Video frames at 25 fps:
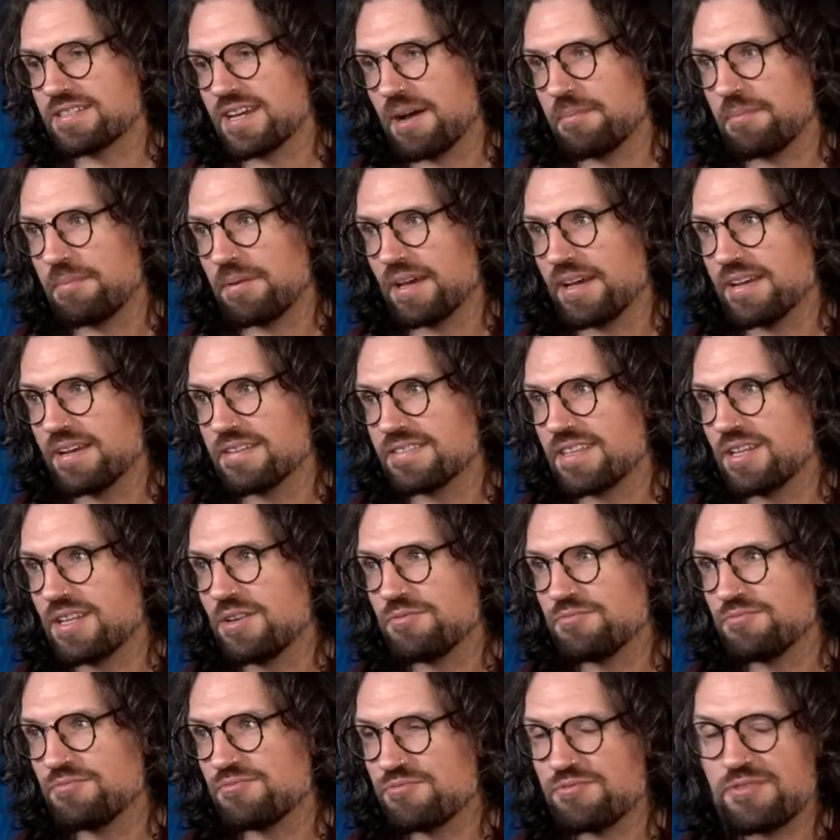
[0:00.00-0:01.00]
guitar players. They
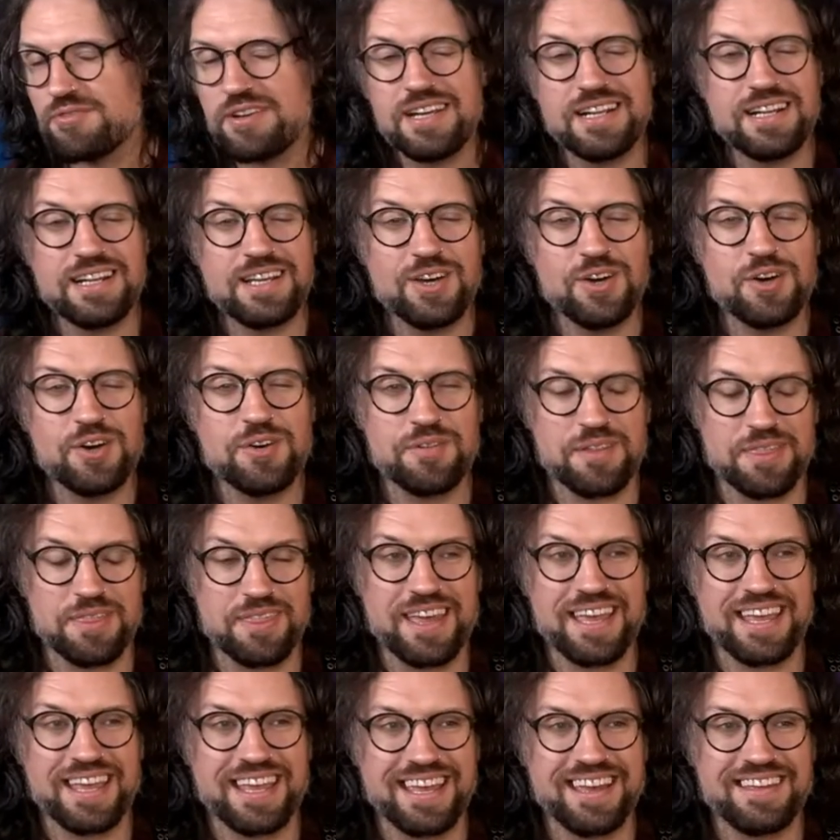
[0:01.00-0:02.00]
don't really
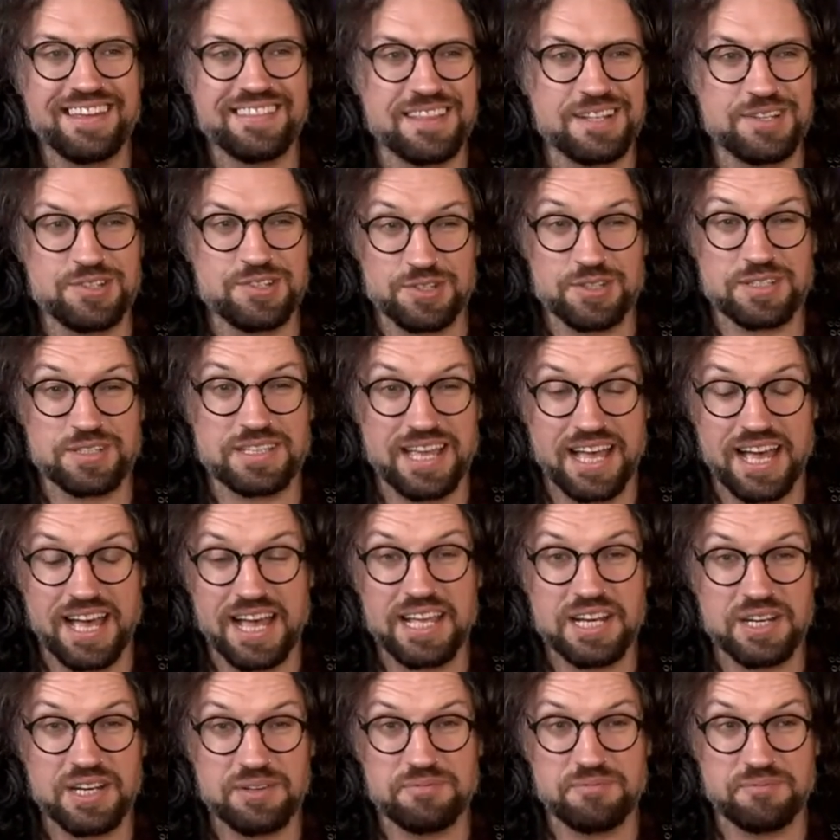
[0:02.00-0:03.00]
overthink it. They just
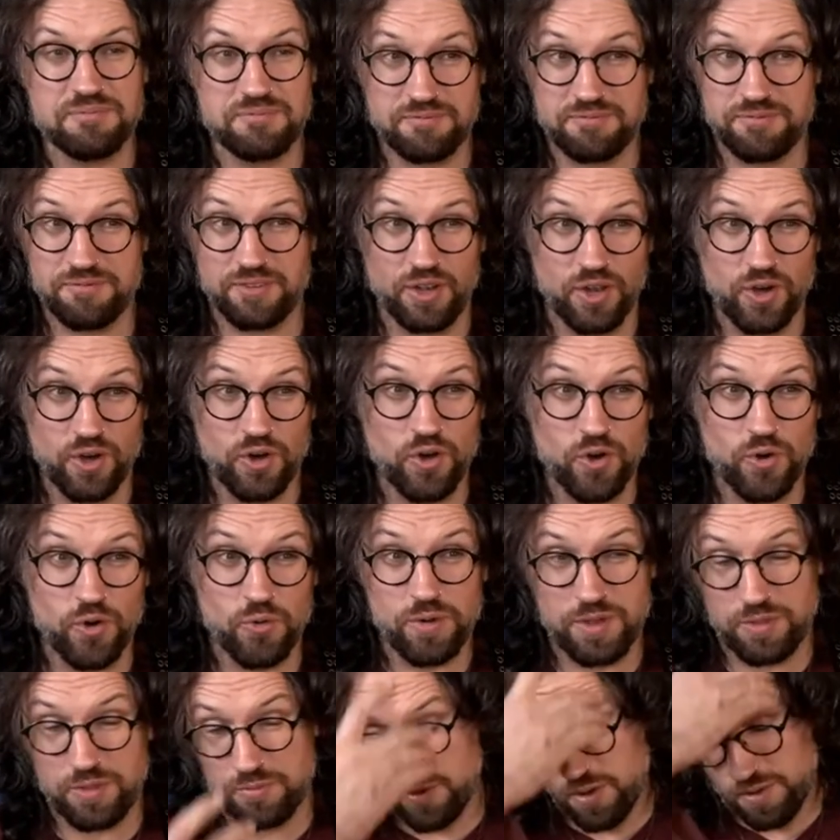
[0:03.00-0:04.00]
kind of flow
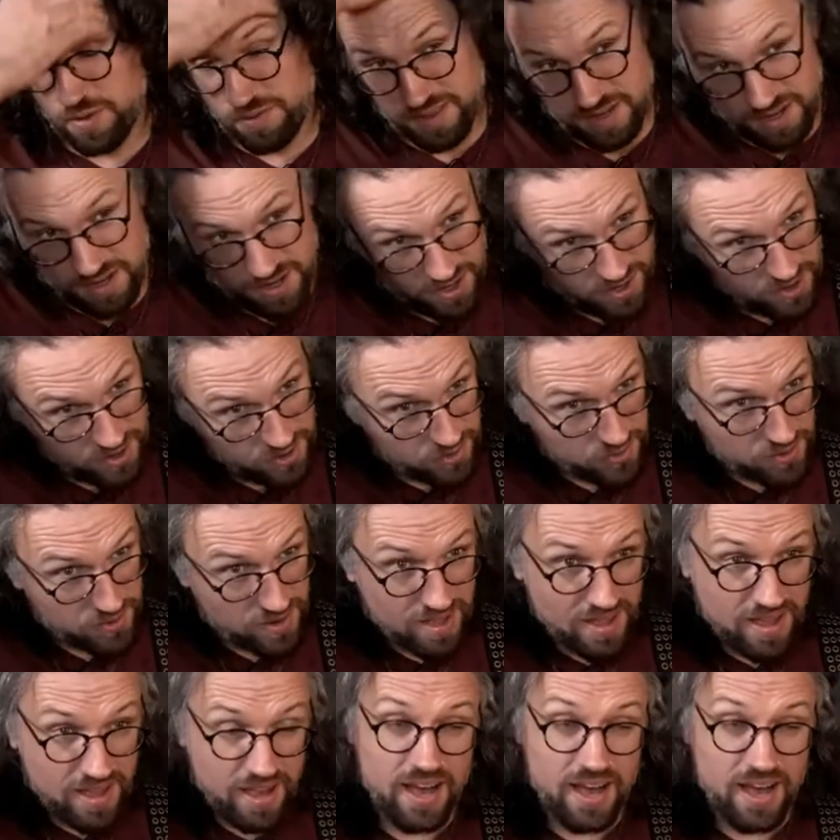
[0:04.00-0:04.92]
with what they know.